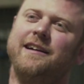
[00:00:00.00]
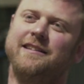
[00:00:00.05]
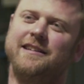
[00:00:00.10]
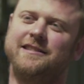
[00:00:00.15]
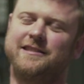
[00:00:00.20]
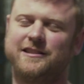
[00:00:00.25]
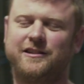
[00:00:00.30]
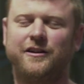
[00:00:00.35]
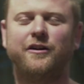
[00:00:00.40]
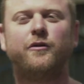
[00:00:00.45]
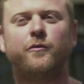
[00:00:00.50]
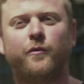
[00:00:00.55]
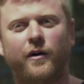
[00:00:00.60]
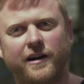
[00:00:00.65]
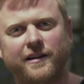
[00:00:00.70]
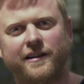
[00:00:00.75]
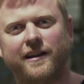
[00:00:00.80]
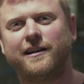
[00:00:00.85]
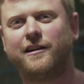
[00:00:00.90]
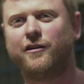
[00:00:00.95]
and there's a certain
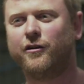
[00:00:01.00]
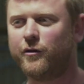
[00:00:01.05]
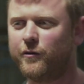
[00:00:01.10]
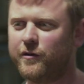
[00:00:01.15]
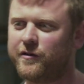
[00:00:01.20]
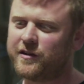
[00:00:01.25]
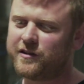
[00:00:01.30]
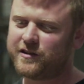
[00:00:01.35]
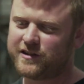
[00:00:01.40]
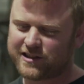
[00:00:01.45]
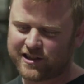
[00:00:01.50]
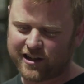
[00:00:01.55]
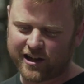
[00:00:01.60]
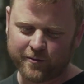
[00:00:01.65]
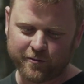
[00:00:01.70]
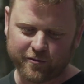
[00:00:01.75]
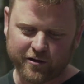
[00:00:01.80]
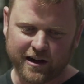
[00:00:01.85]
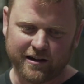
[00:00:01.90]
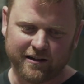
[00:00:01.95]
way they look with the
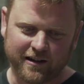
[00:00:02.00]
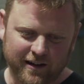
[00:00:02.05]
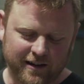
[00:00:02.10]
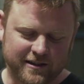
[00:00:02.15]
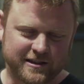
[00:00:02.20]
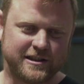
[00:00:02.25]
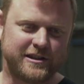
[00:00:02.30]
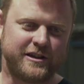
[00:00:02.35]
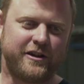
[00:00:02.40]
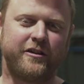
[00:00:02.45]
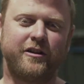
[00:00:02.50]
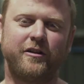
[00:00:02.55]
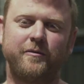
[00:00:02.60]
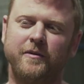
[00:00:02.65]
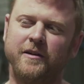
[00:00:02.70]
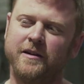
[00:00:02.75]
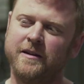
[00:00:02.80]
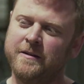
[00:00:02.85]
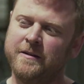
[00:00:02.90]
slim rear arches on them.